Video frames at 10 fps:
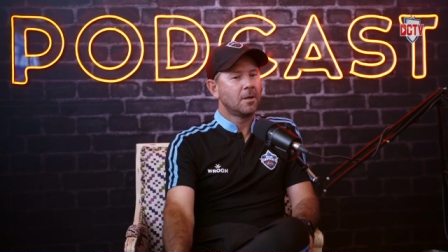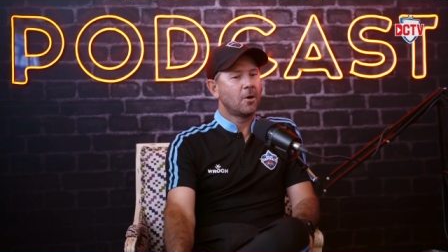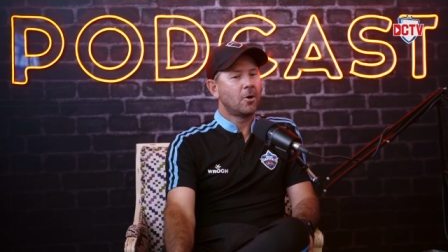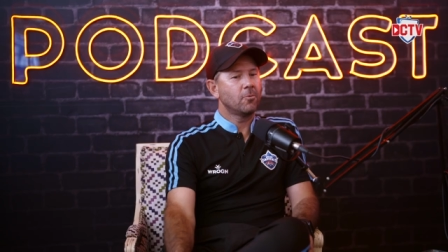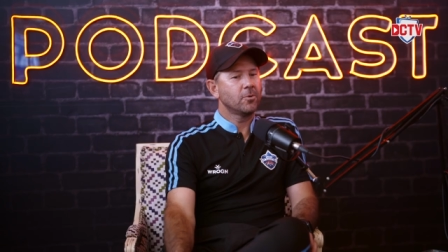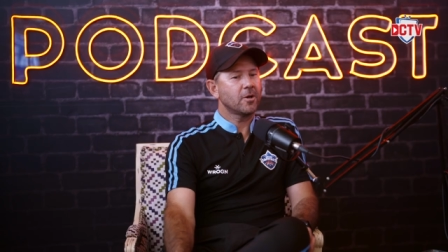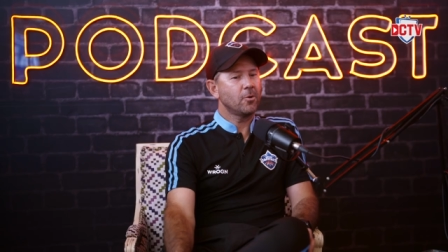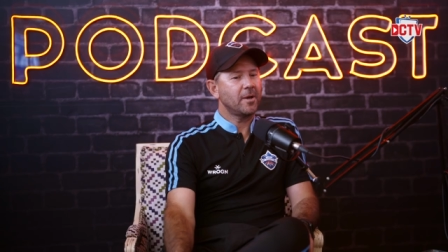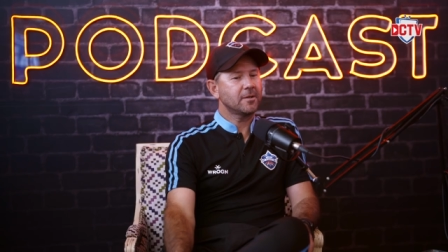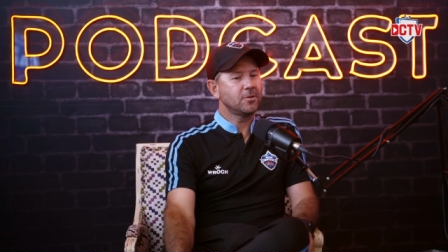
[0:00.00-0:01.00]
I would
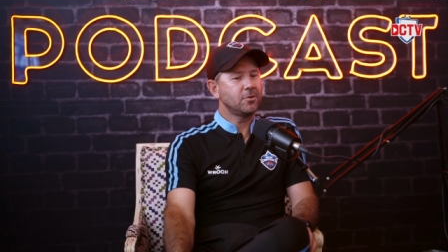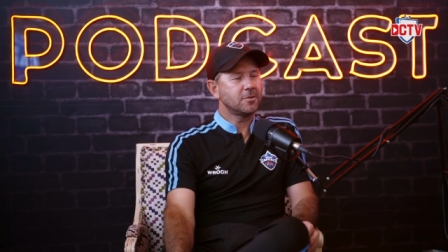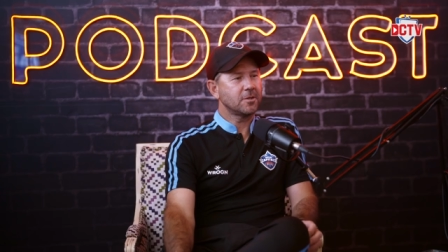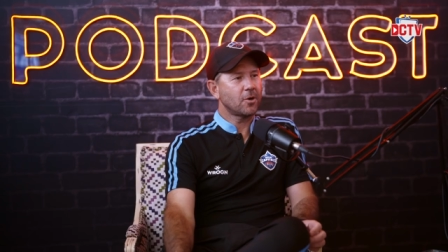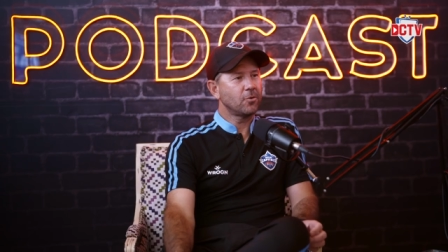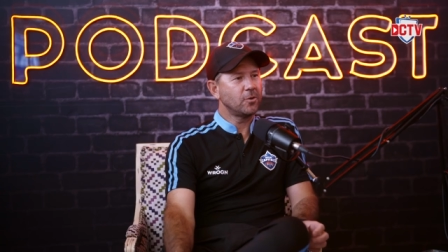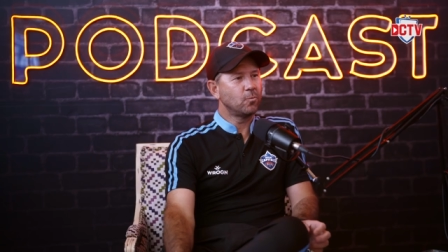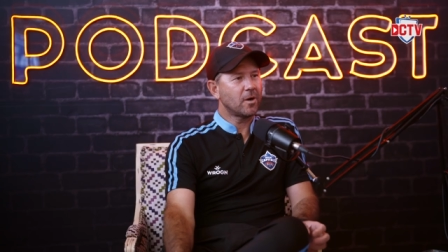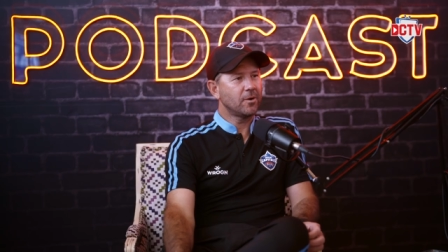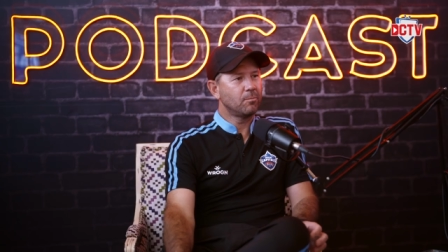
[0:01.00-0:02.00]
go back to using only
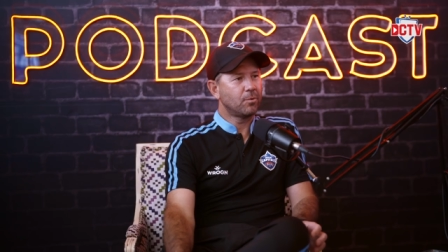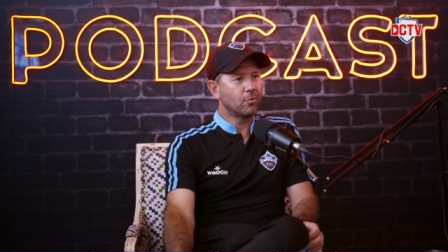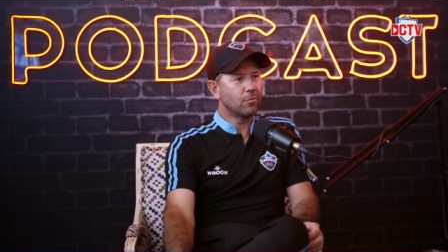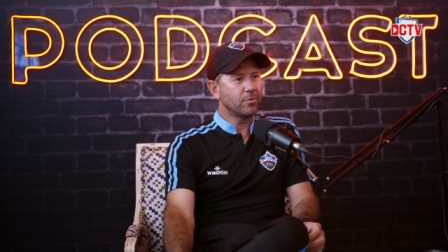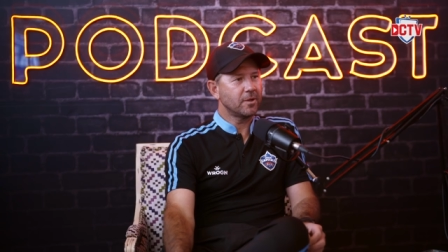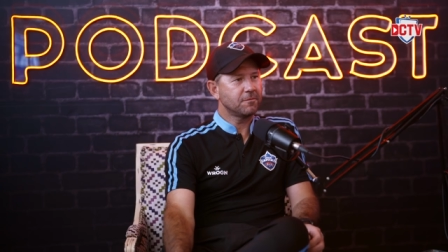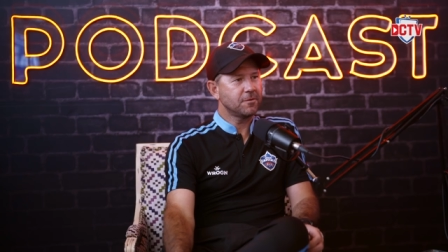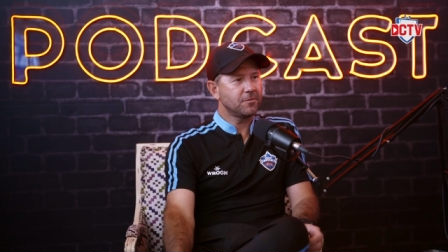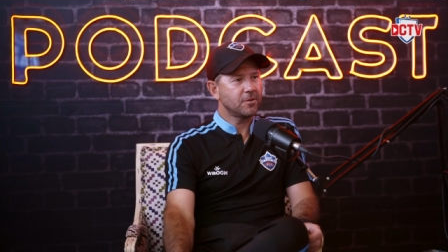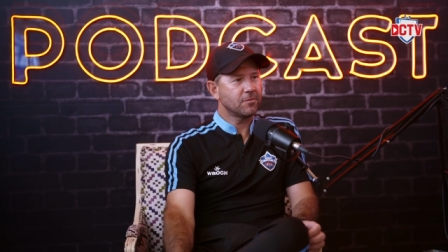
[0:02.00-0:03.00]
one ball in
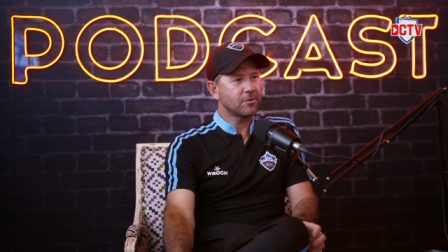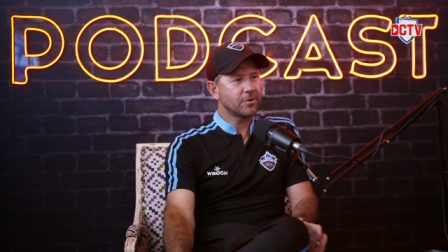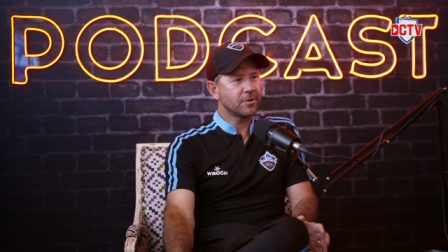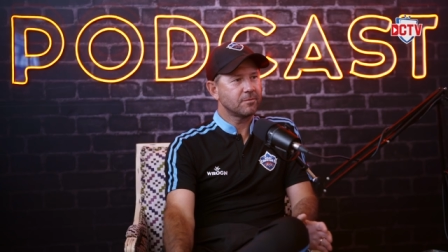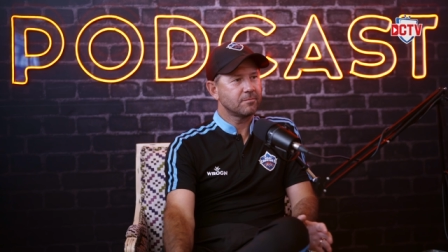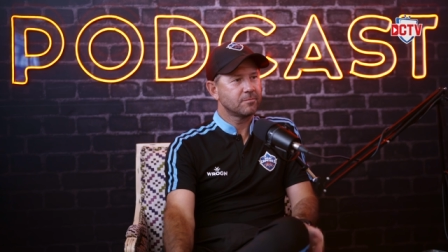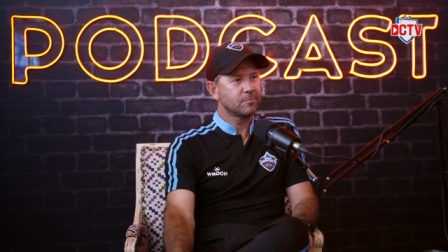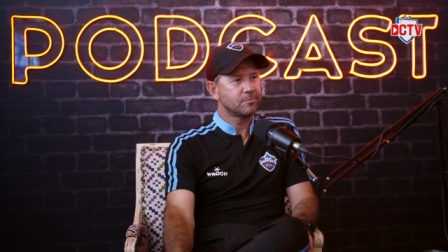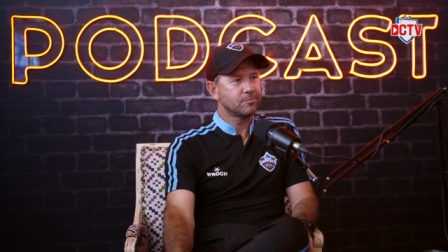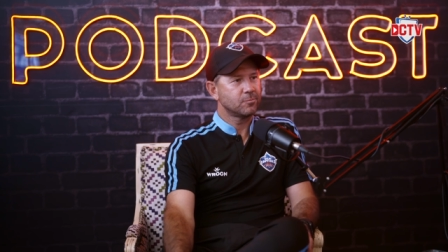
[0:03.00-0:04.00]
50 over cricket.
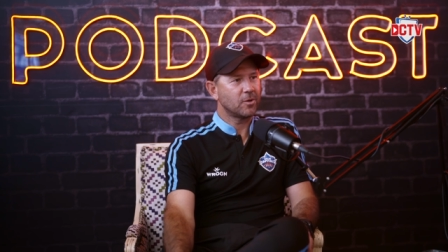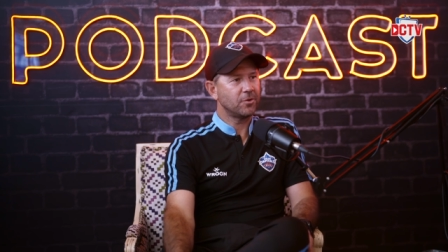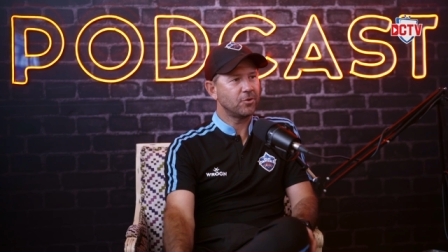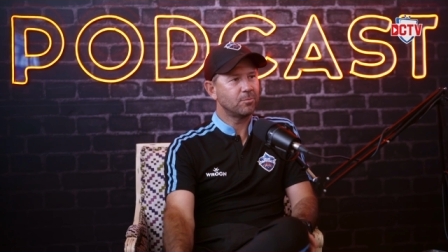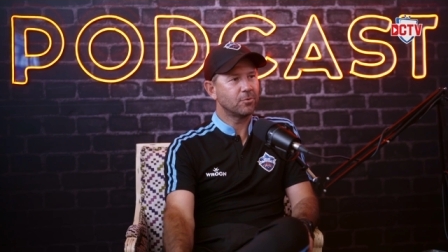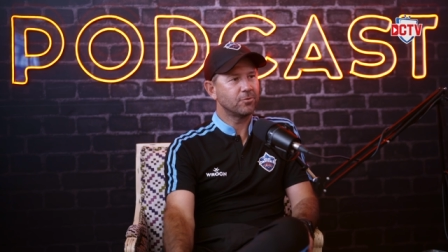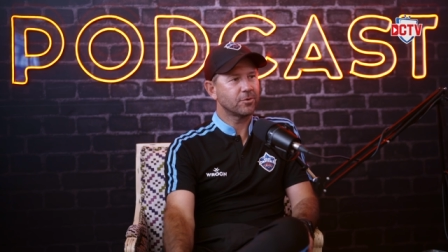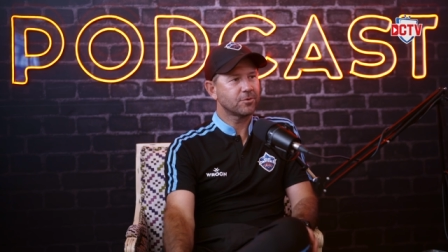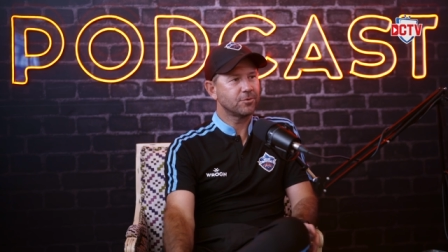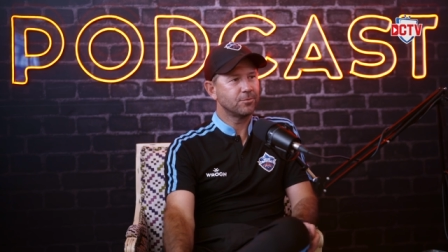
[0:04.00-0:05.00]
Yeah? One new ball,
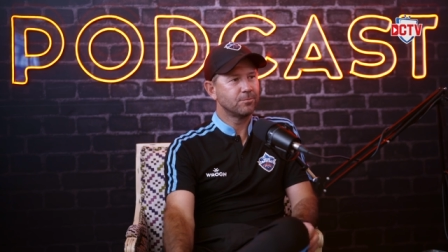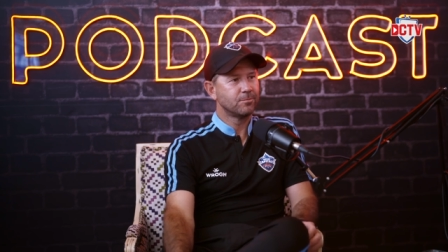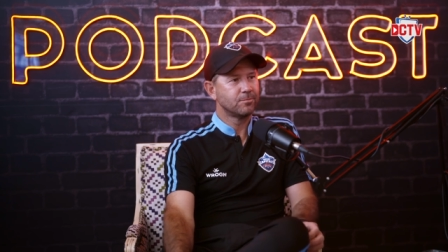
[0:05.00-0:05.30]
not two.